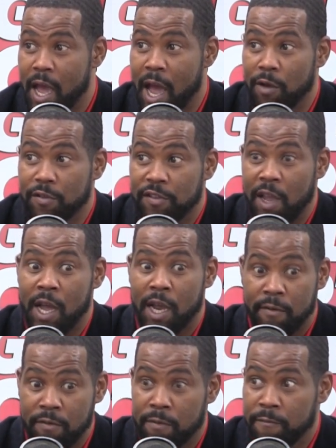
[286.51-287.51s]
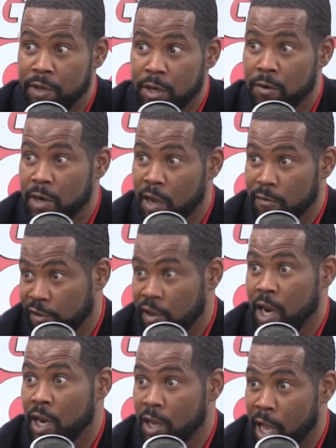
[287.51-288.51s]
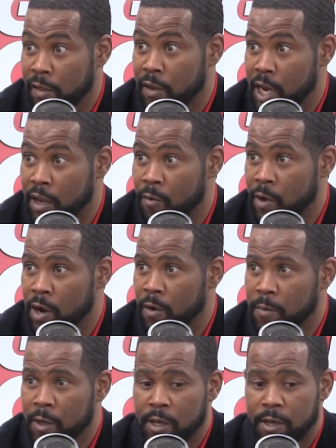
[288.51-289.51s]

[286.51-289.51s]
outside of the field and outside of the athletic realm.